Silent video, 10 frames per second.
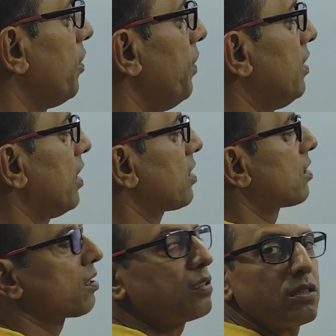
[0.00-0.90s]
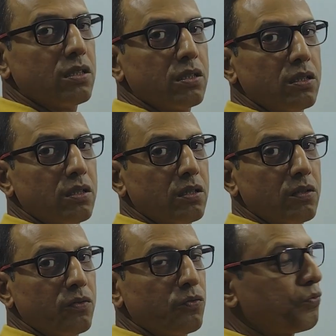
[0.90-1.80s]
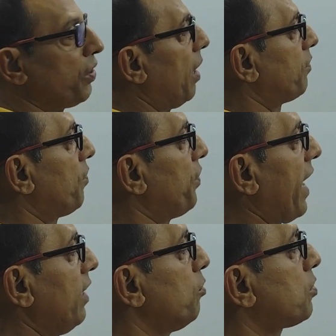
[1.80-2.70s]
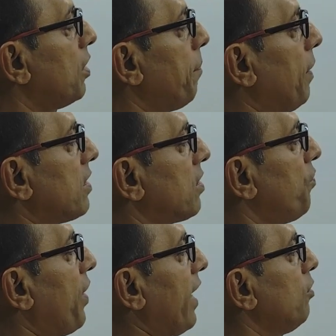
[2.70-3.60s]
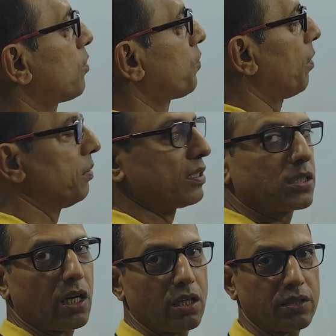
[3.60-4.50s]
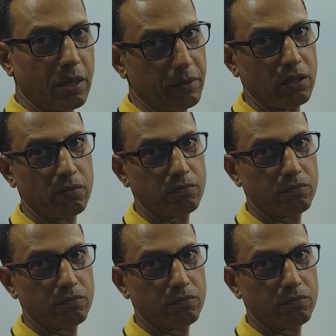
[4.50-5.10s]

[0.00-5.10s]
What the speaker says: You will just fill up the values, replace the values from this table.